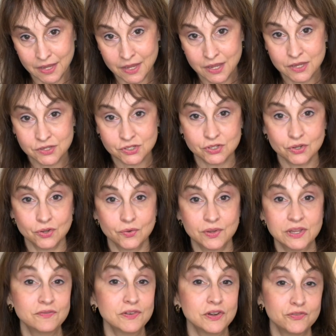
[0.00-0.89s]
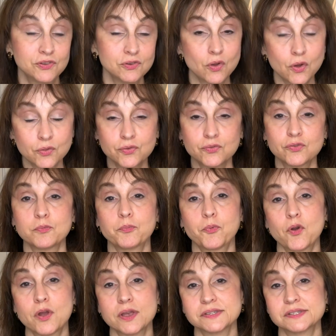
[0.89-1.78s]
So even if you go through the
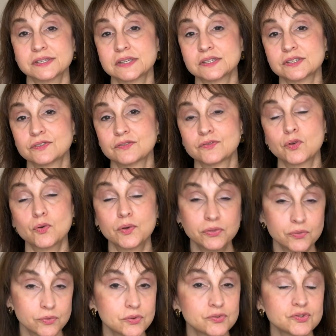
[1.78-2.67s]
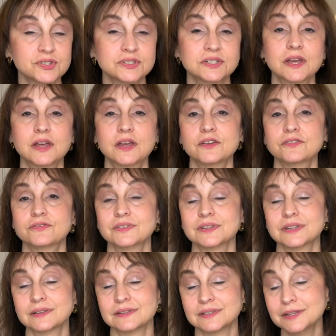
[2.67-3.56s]
process of going through your stuff
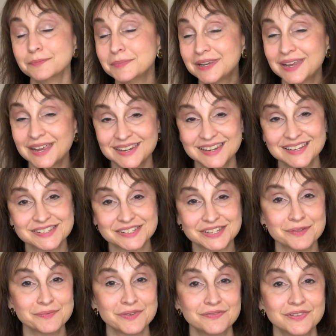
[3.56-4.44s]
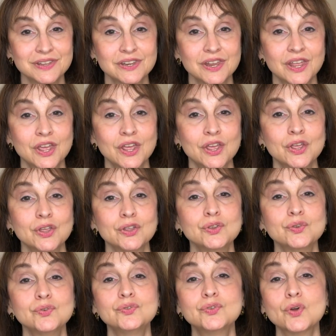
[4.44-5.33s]
and eliminating some of it,
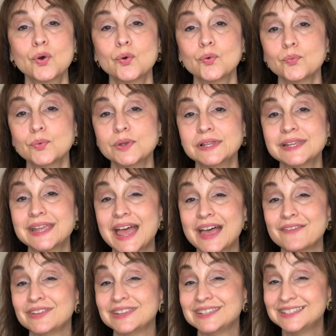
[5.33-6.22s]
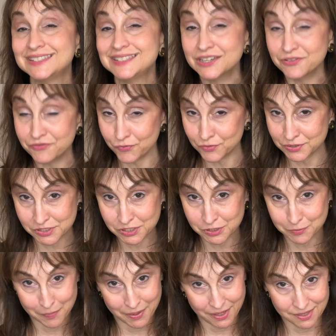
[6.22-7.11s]
you don't really have a different
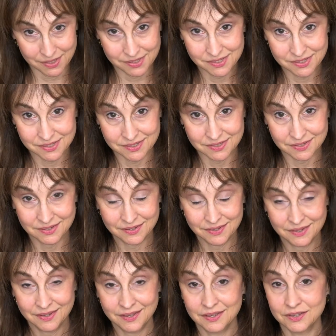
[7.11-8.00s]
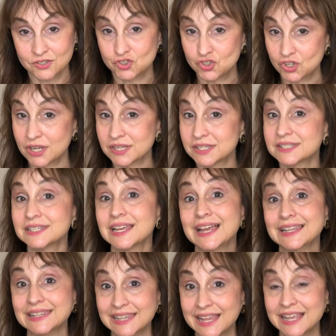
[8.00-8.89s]
space, just a
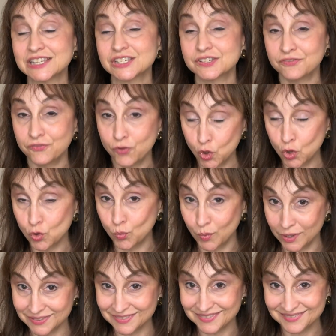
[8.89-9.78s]
less full one.